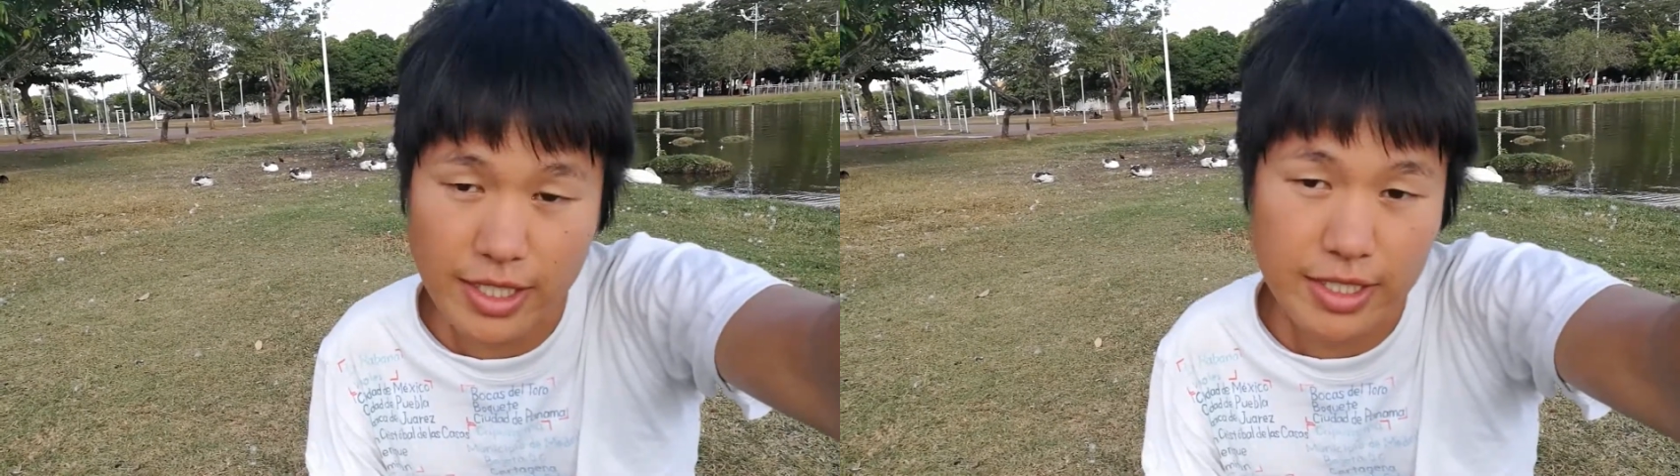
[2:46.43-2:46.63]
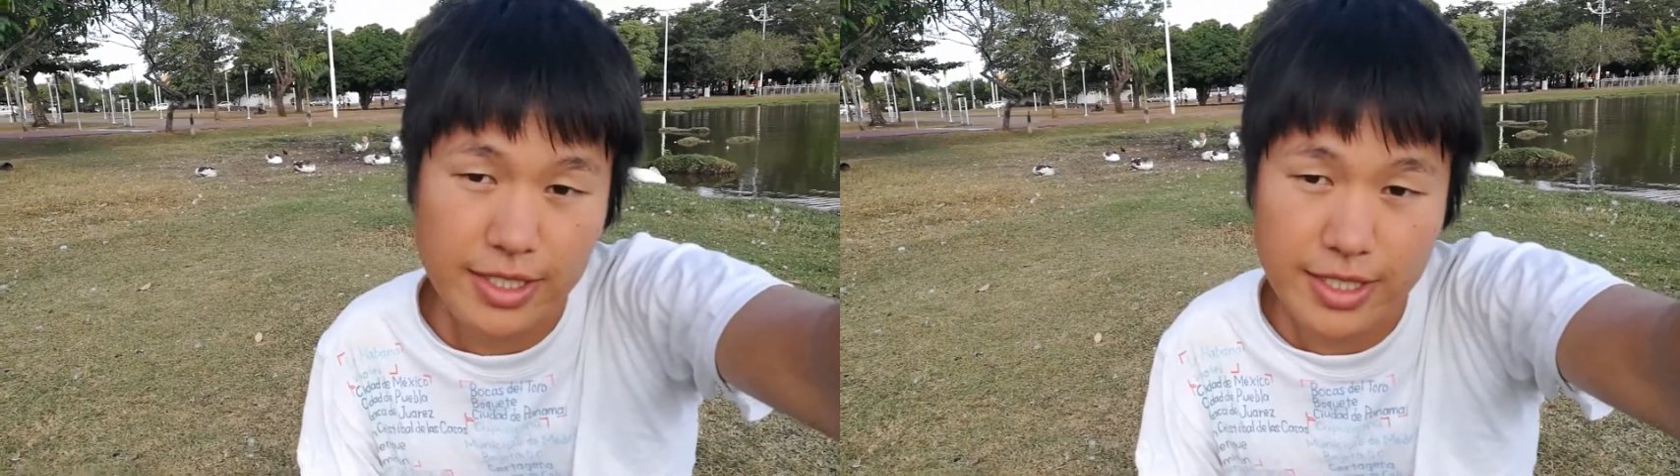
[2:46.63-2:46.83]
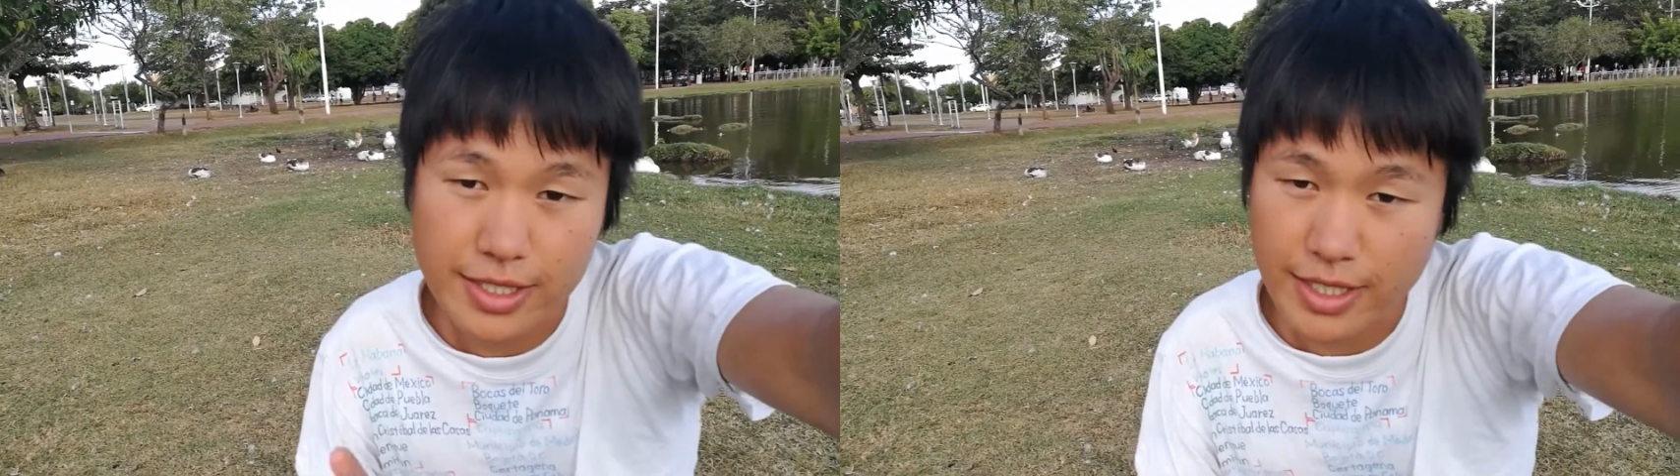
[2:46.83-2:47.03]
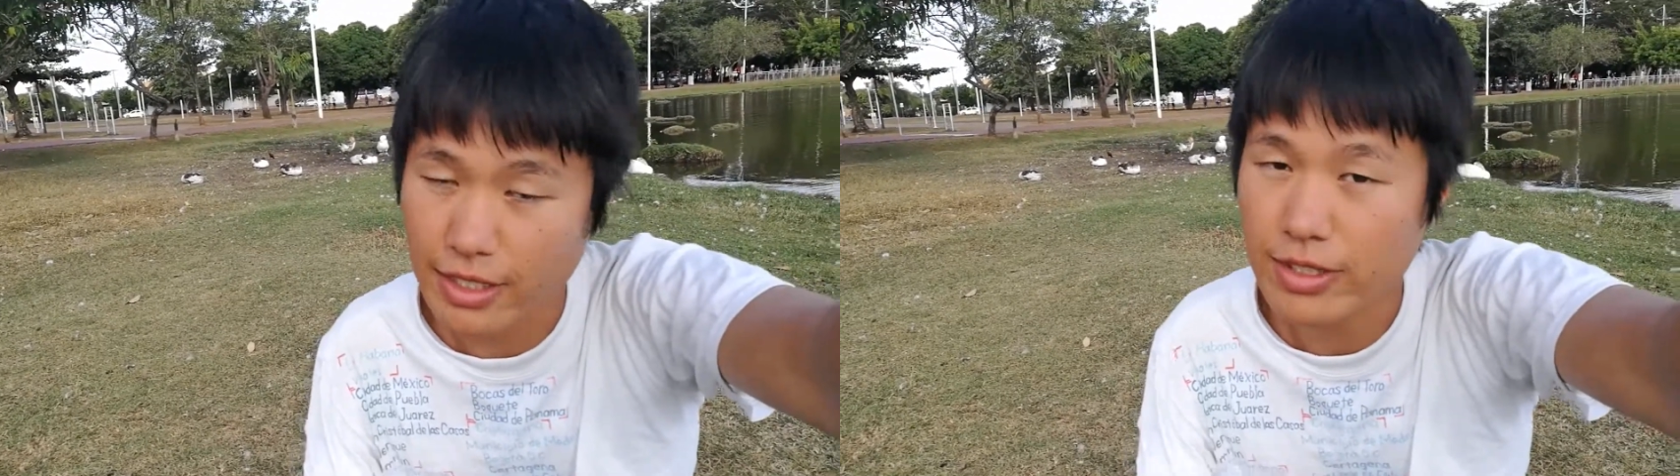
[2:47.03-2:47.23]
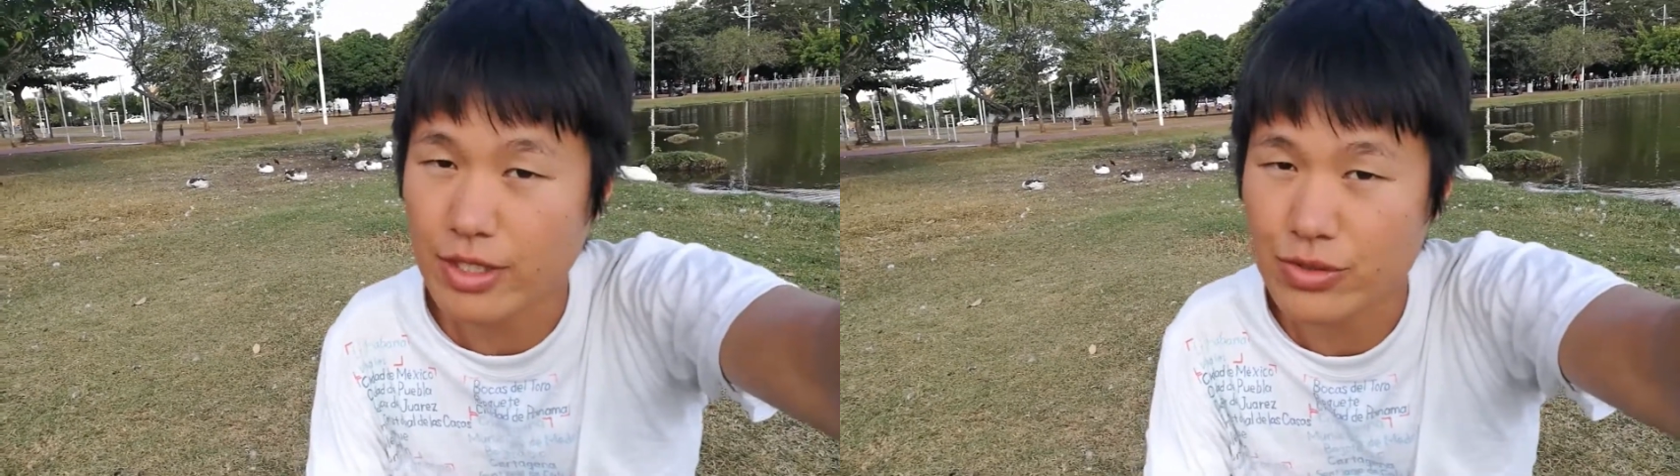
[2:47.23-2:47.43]
he
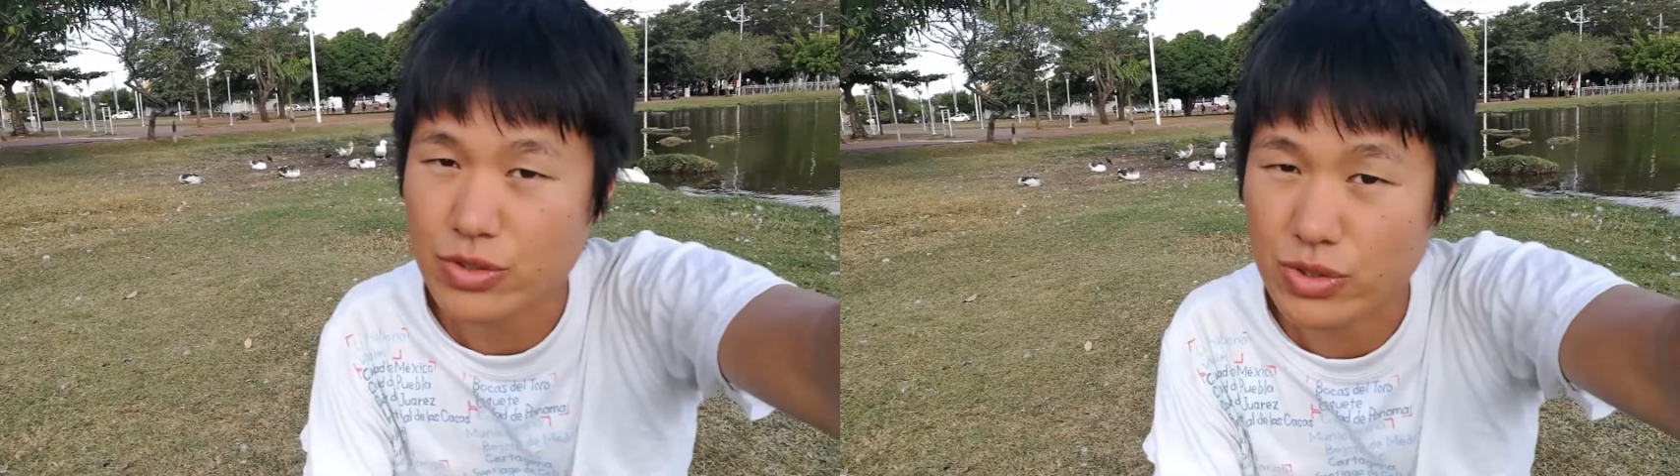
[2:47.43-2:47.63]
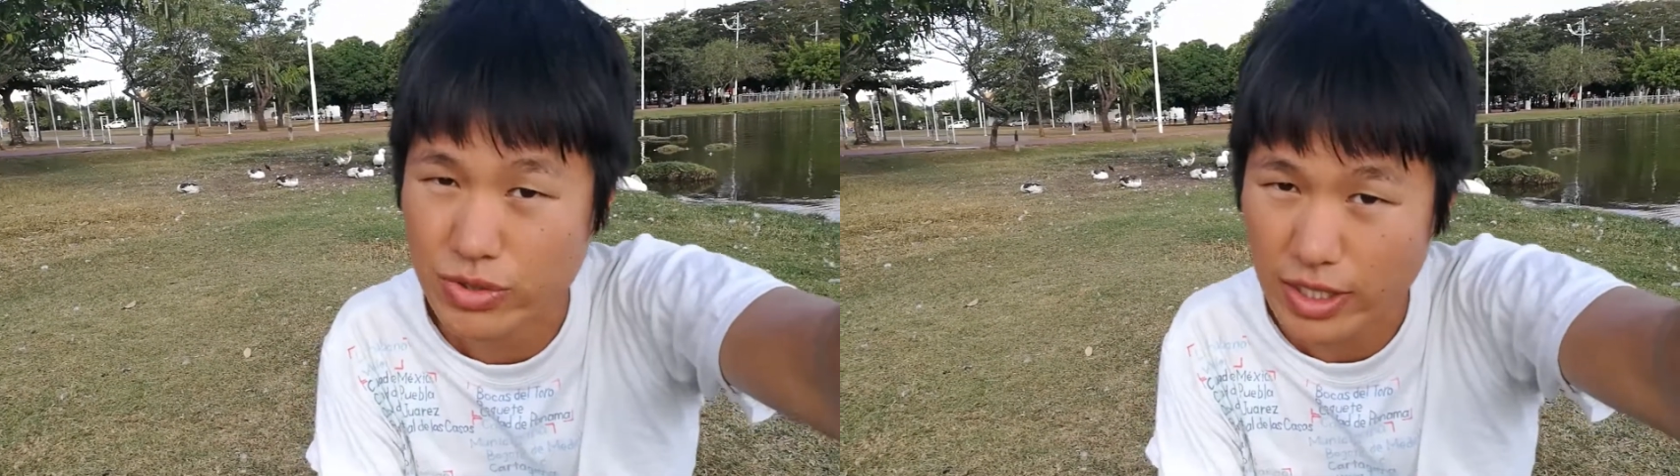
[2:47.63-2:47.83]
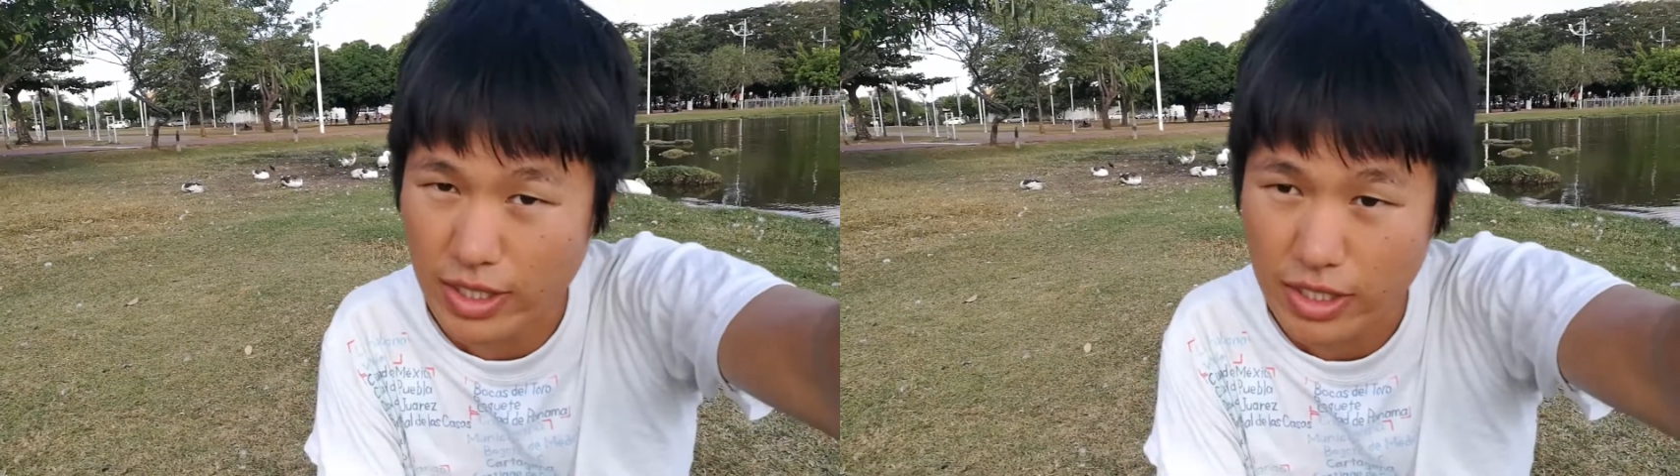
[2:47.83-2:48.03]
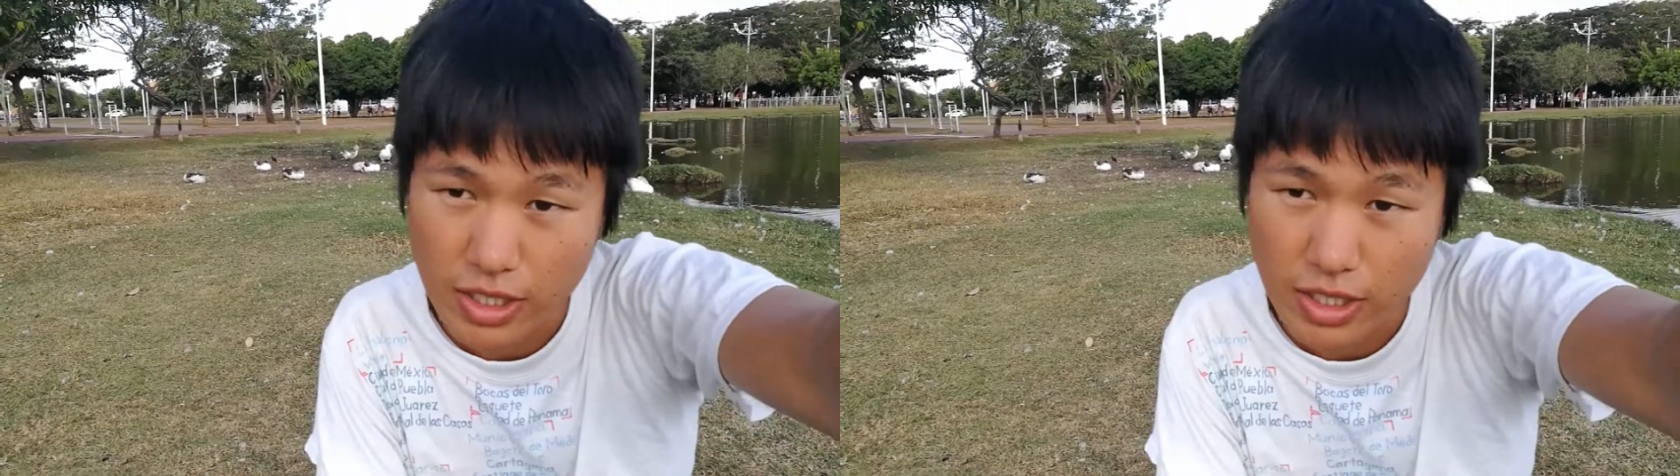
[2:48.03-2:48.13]
didn't have to do that,